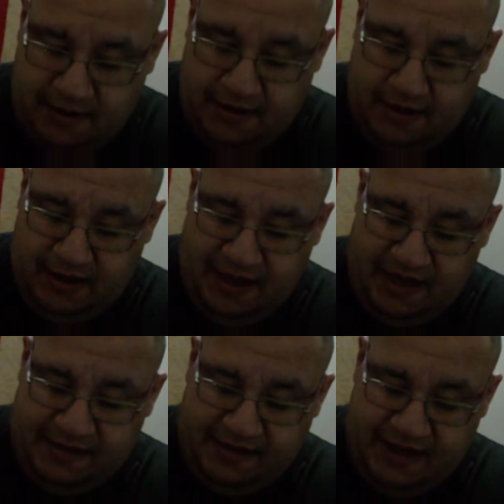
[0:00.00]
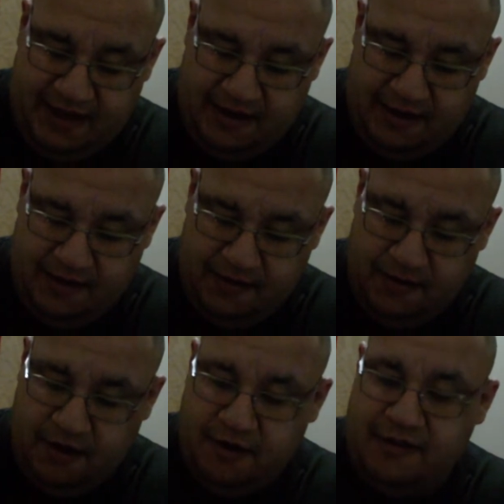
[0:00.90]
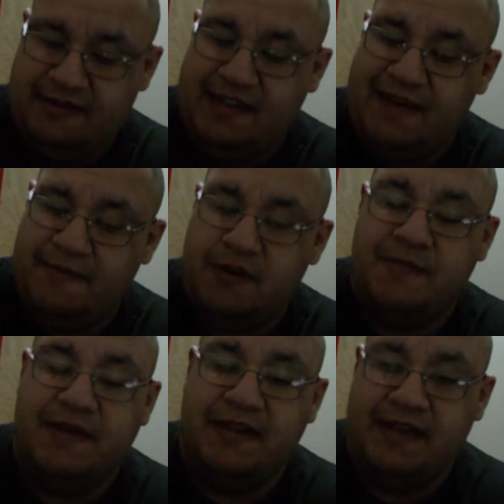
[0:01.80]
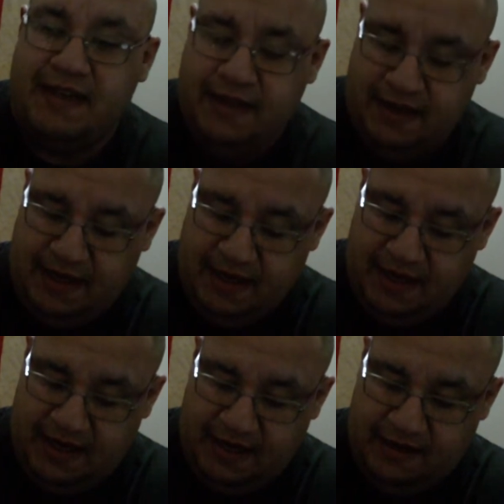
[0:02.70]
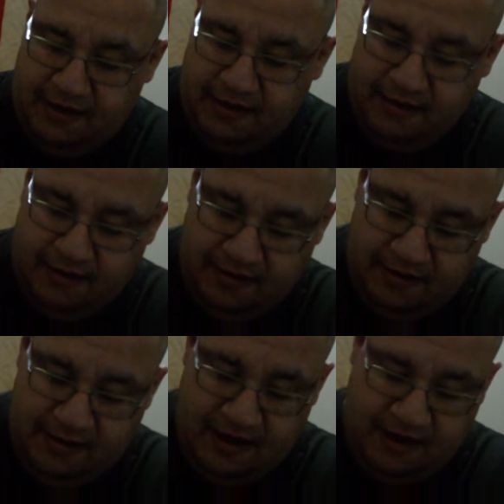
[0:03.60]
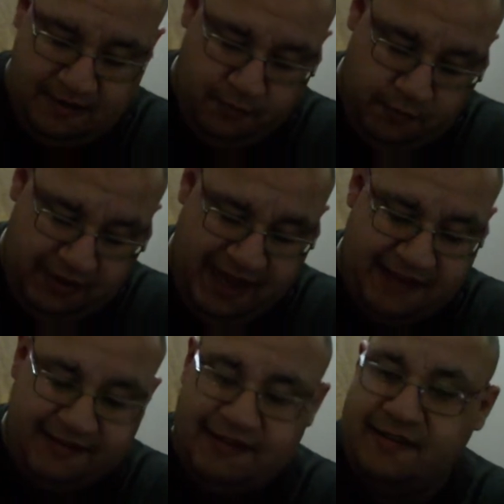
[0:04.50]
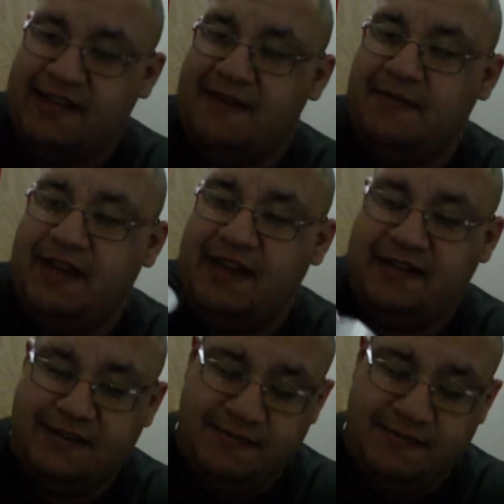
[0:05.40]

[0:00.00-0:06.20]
the lights that are the same durability and that will last the same length as